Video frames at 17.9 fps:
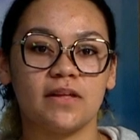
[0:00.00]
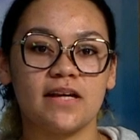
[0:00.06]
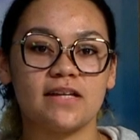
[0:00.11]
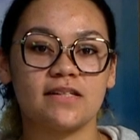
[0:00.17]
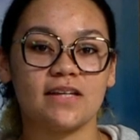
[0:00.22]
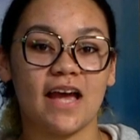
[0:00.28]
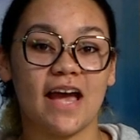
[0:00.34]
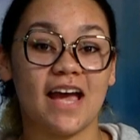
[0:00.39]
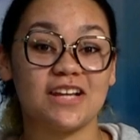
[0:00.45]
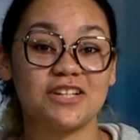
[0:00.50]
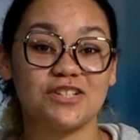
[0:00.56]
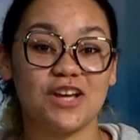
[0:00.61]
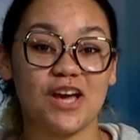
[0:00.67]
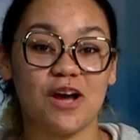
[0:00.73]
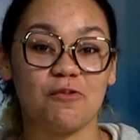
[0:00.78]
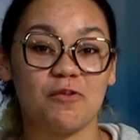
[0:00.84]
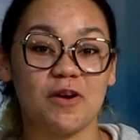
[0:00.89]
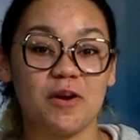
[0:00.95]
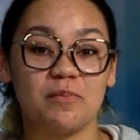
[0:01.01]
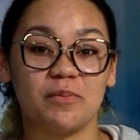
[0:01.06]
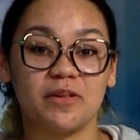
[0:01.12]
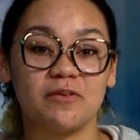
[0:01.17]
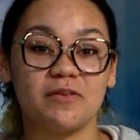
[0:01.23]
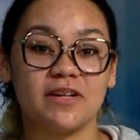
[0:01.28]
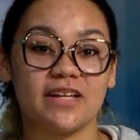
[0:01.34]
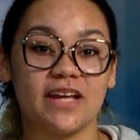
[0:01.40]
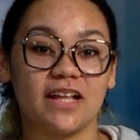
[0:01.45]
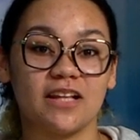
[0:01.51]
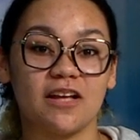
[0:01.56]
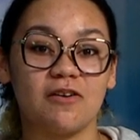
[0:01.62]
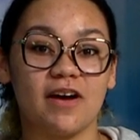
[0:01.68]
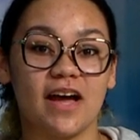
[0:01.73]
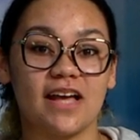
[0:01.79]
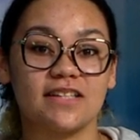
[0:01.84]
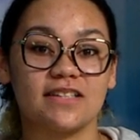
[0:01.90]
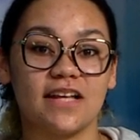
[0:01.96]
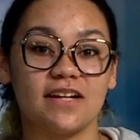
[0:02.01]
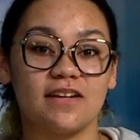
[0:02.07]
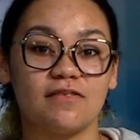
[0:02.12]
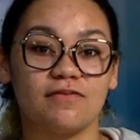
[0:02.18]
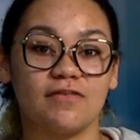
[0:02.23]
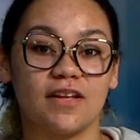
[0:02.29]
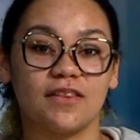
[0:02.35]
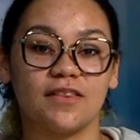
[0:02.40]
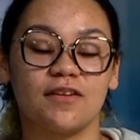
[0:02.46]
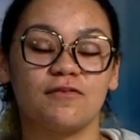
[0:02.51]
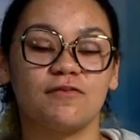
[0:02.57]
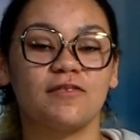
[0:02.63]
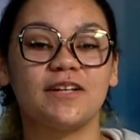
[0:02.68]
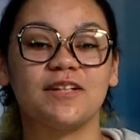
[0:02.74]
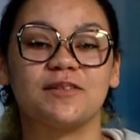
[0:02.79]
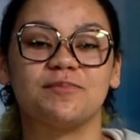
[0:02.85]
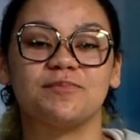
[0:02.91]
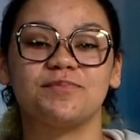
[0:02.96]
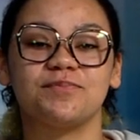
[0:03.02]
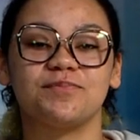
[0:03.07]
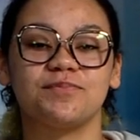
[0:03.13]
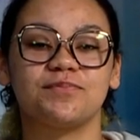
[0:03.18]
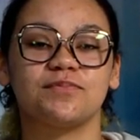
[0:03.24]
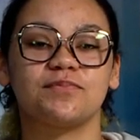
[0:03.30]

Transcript: Please hashtag wear blue and yellow as they defend their freedom.